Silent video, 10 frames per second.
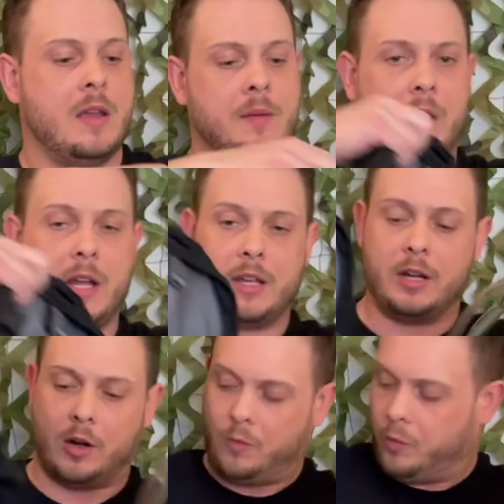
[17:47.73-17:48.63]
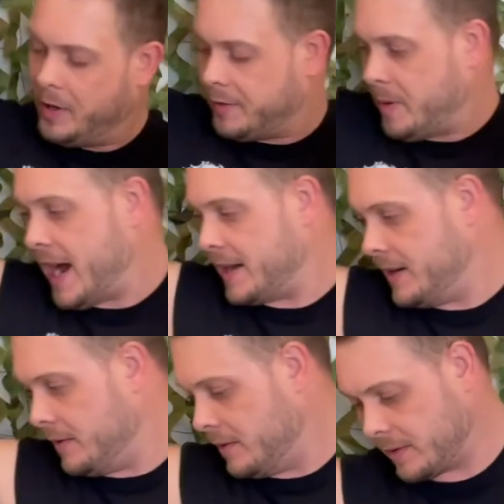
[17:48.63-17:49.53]
But, you know, with
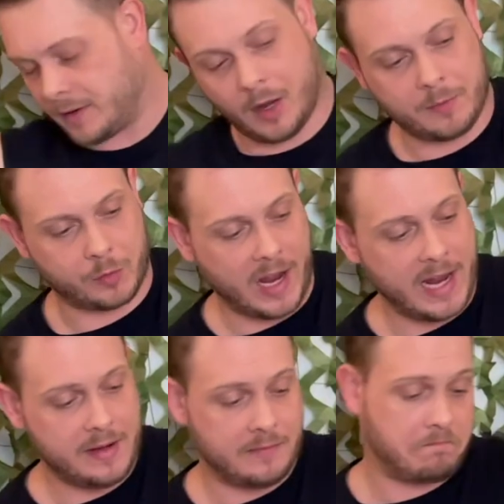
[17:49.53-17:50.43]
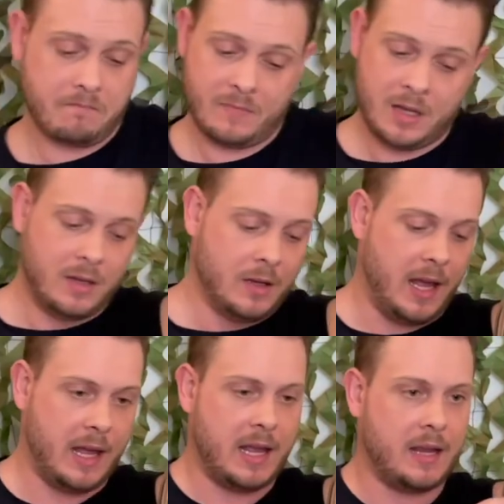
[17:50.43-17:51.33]
padding comes weight.
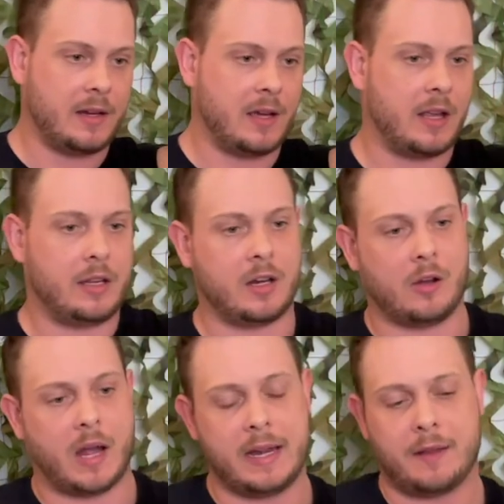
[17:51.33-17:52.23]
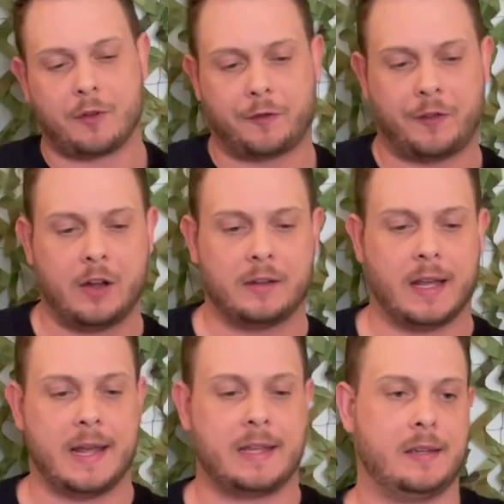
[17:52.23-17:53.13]
And, you know, I never felt
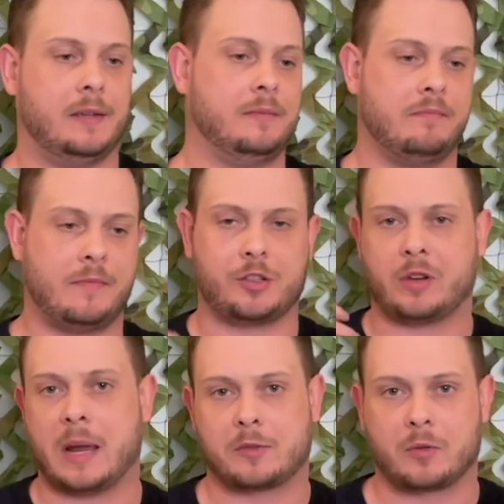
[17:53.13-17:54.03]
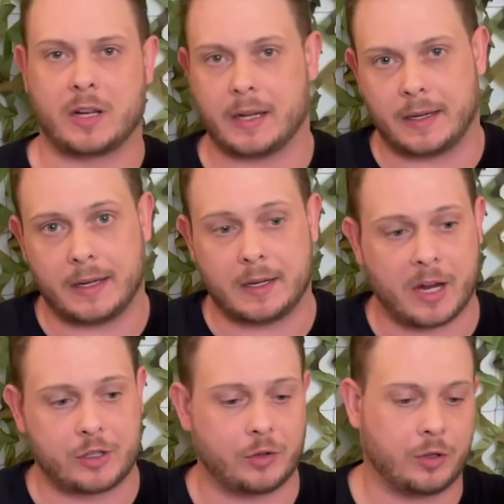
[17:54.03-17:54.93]
like the straps were cutting into
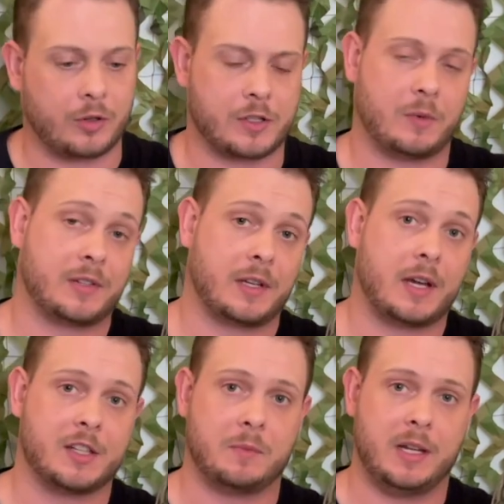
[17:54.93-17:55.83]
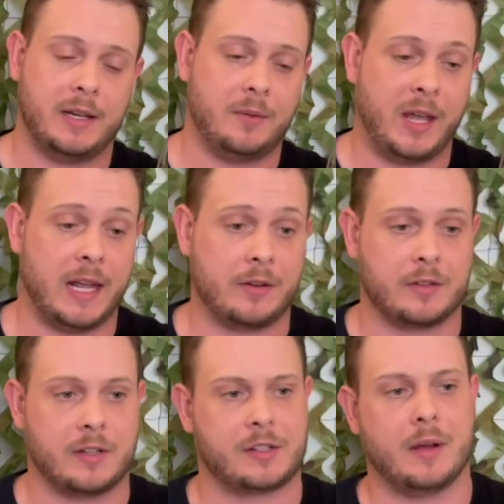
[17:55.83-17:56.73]
my shoulders. It wasn't causing me any pain or
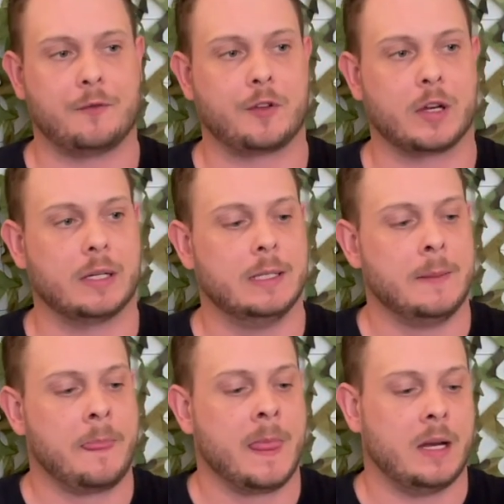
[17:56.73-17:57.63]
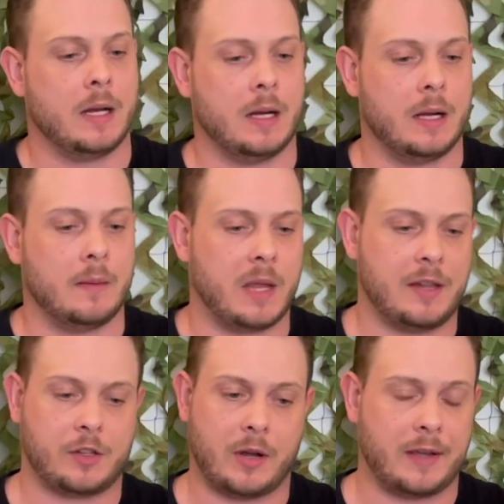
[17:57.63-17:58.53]
discomfort.
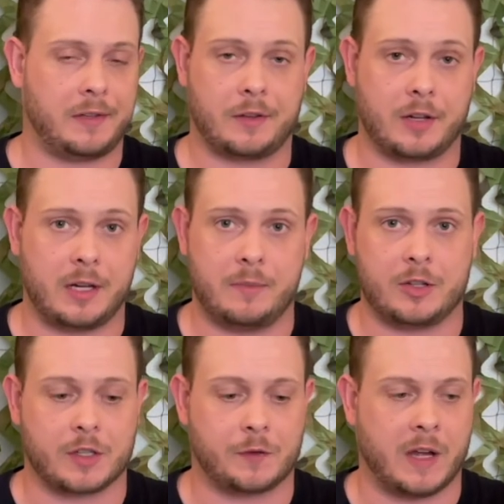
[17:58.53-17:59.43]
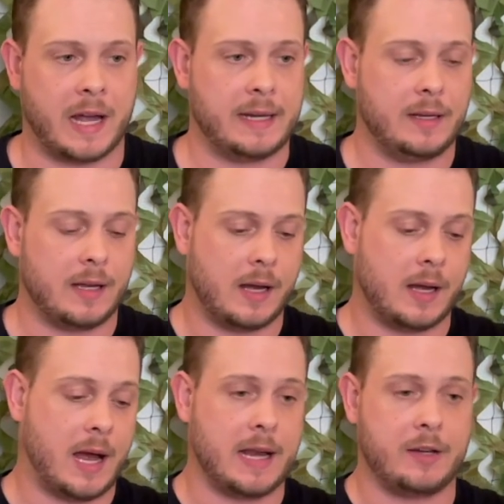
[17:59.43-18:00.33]
So I think they're going to be just fine.
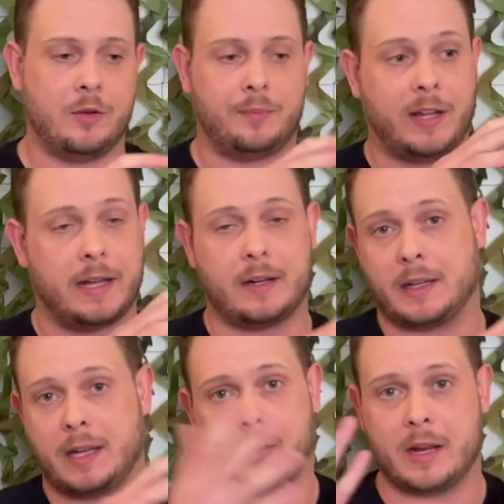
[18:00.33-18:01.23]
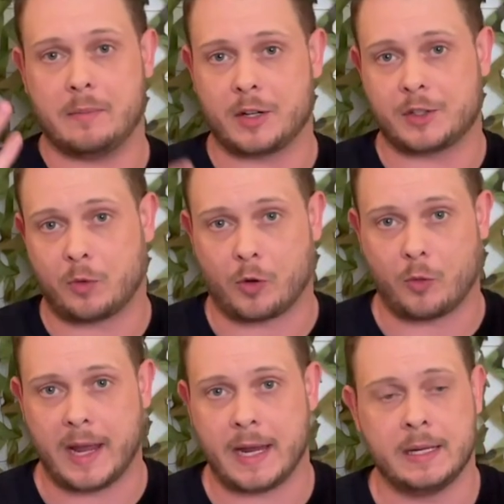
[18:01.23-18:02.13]
I don't plan on carrying much more
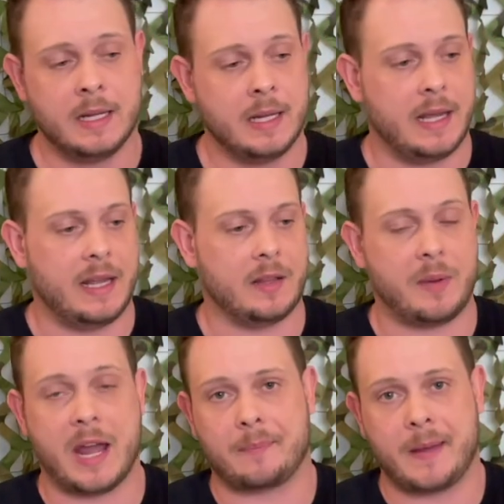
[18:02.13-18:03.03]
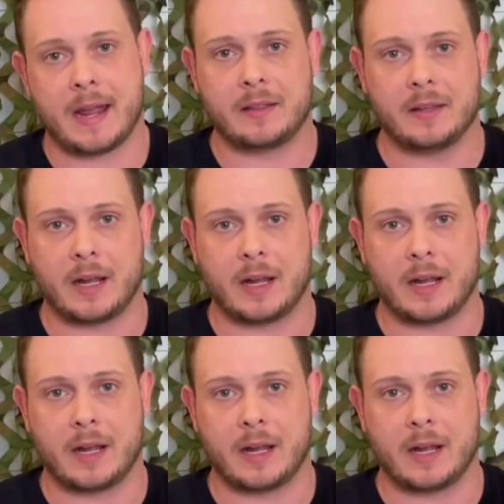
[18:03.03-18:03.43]
weight in the backpack than I